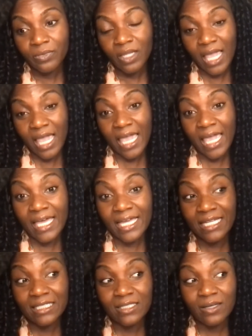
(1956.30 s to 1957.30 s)

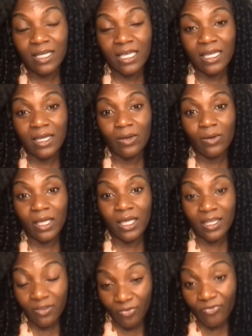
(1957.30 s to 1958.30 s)
And
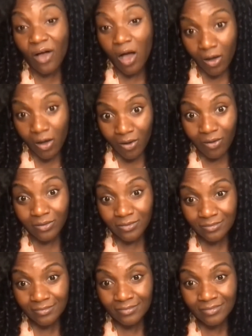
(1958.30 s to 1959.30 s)
in the fall,
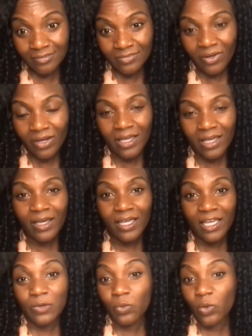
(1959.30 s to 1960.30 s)

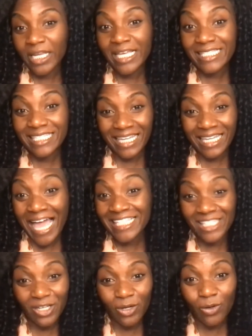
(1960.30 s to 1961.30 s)
in what is
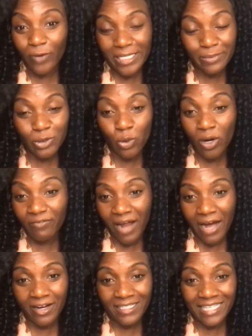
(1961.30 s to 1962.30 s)
classical respiratory
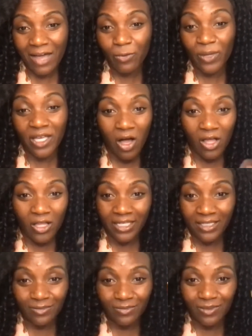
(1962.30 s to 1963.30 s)
virus, how we call
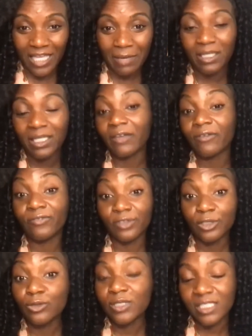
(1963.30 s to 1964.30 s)
it laymanly
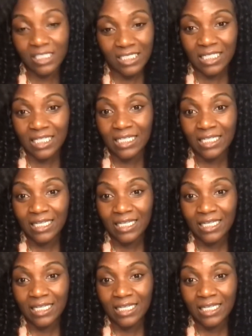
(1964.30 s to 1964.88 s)
flu season,